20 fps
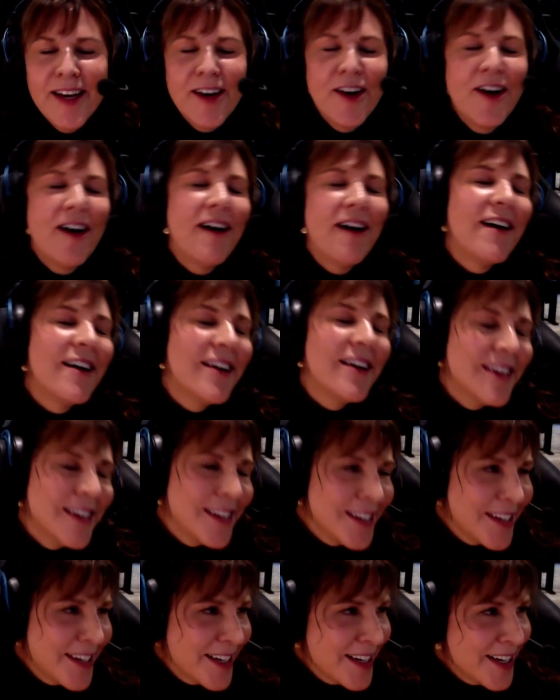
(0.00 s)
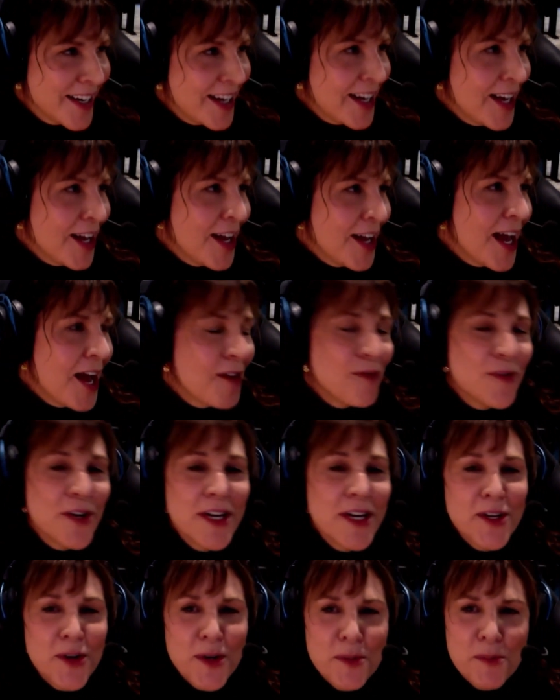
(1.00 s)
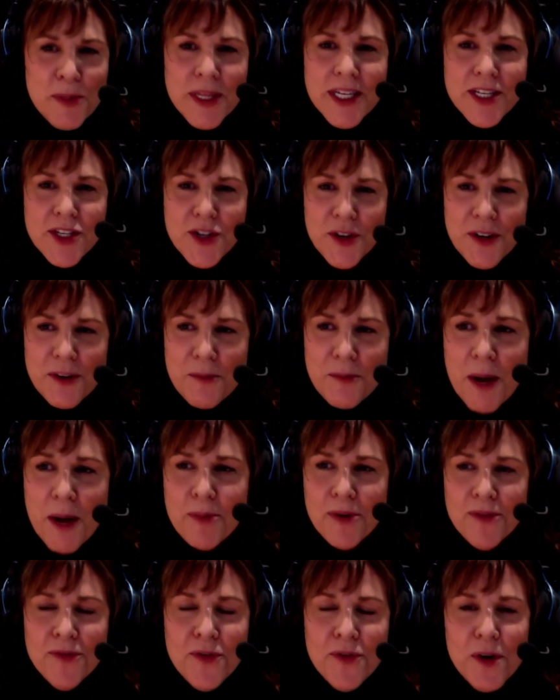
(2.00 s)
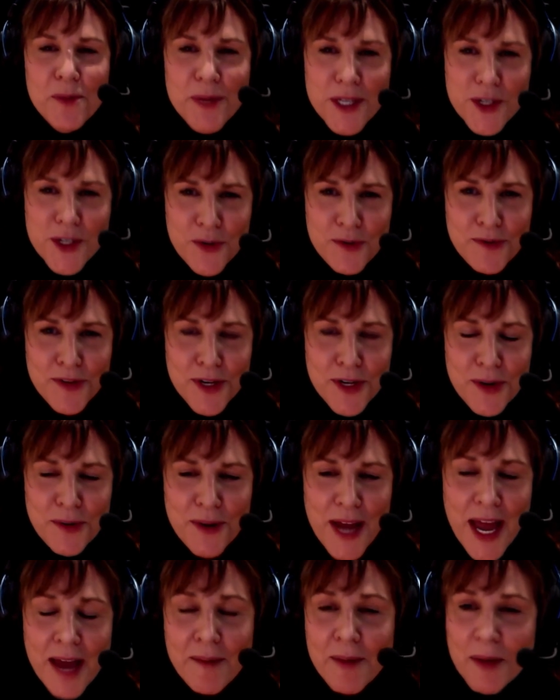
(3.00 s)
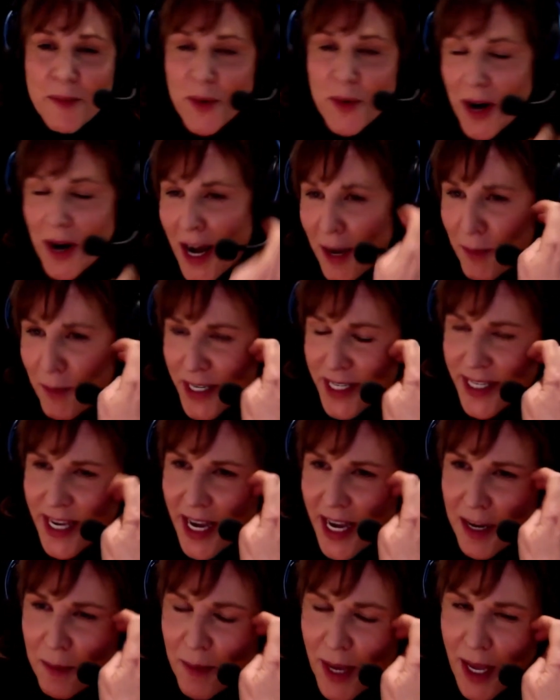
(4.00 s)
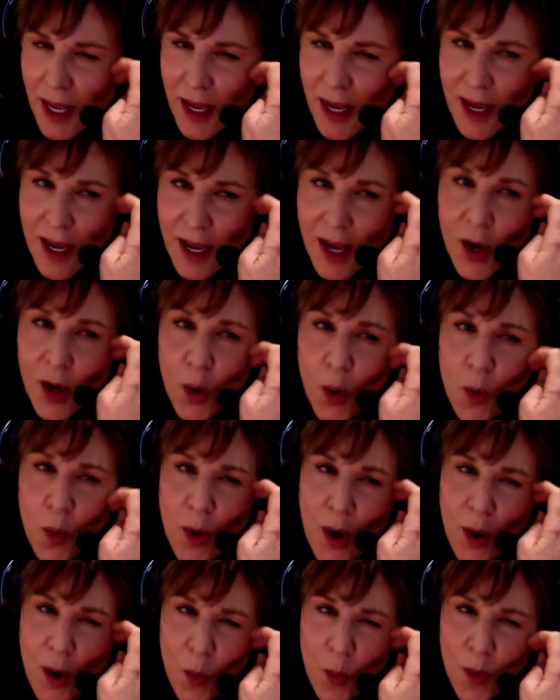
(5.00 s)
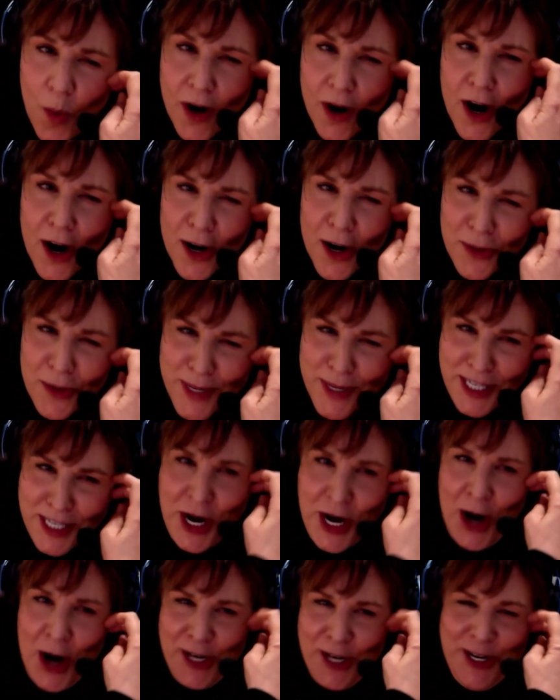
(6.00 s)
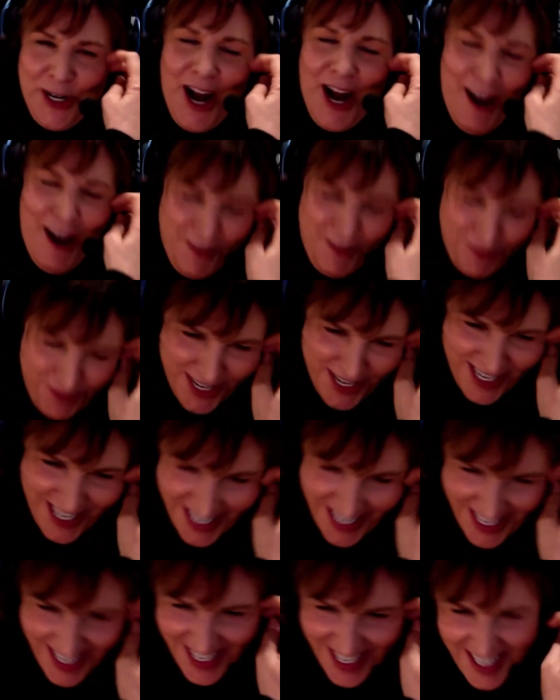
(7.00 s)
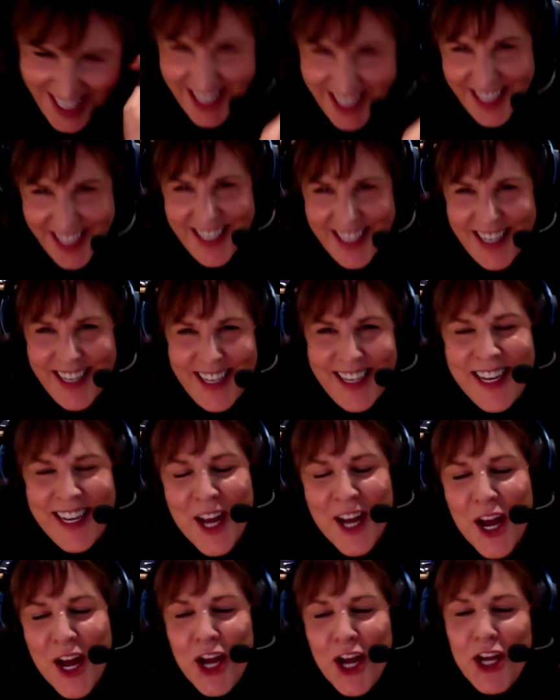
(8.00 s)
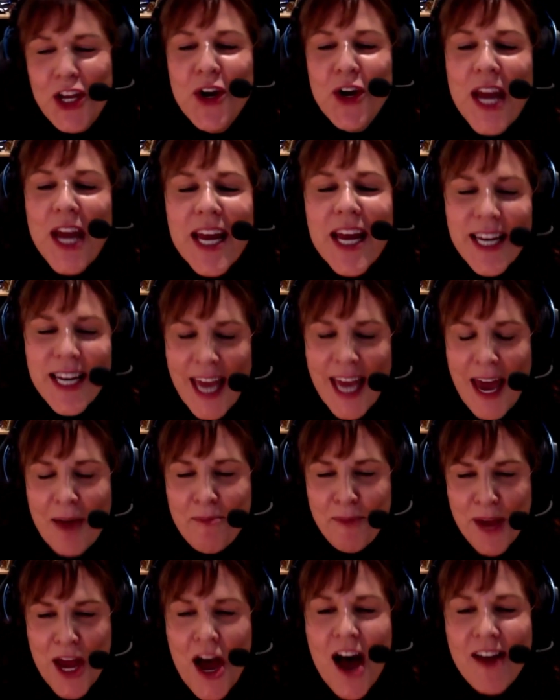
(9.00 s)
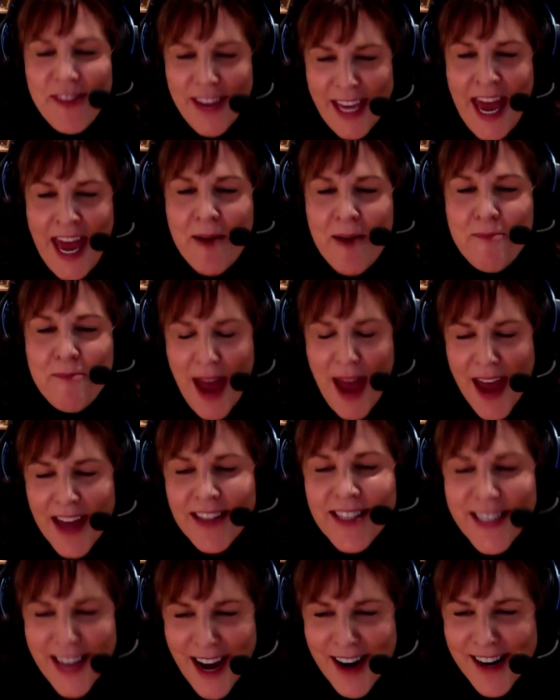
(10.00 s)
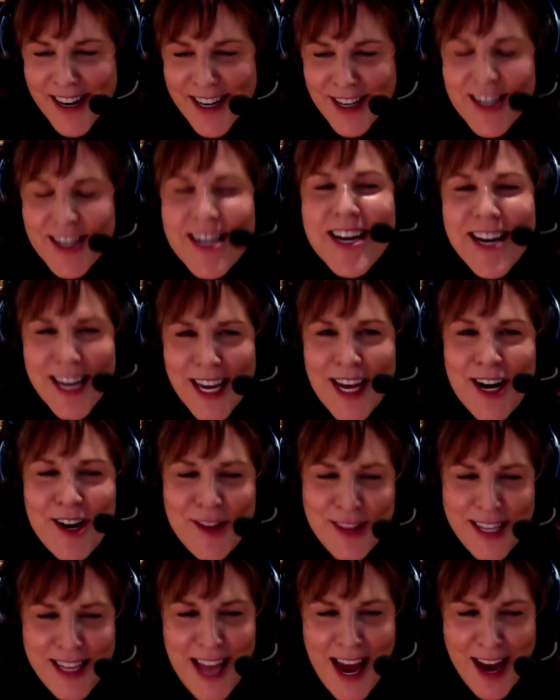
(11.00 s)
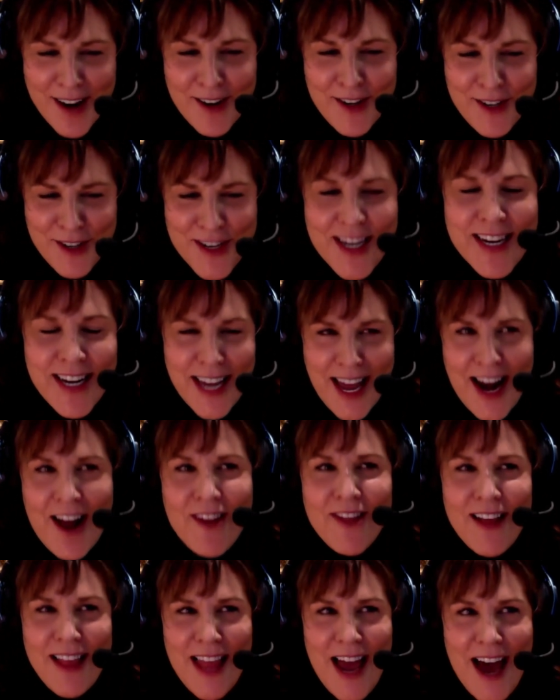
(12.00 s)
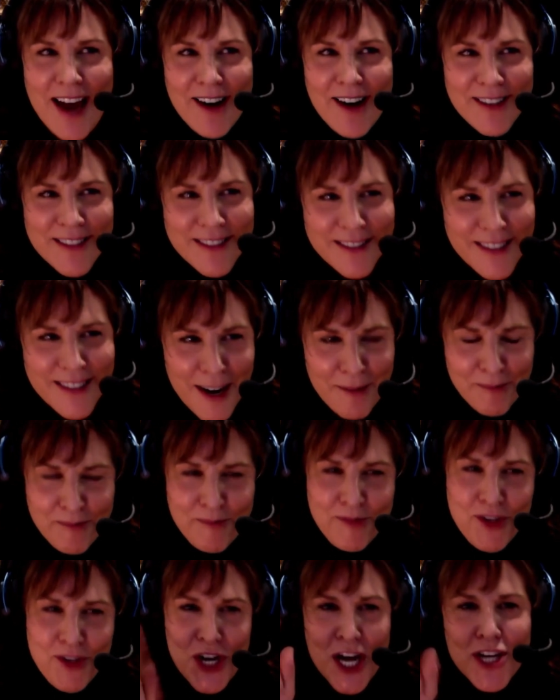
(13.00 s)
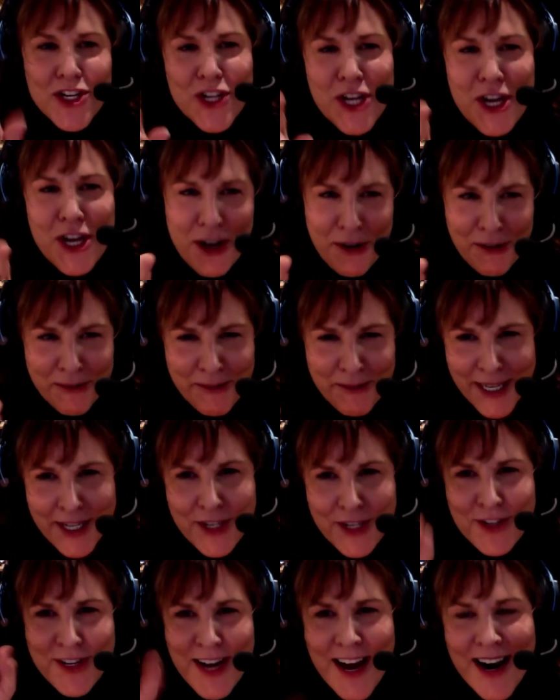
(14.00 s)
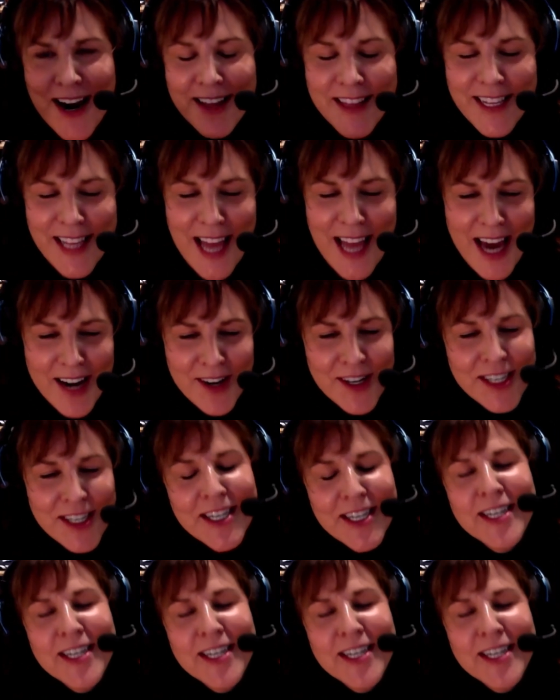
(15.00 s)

Oh, every year at Blizzard, in my performance review, Amy Morheim would say to me, "Where are you with StarCraft? You need to get beyond the campaigns, Cara. You need to get on the ladder. You need to get on the ladder. I'm judging you because you're not on the ladder."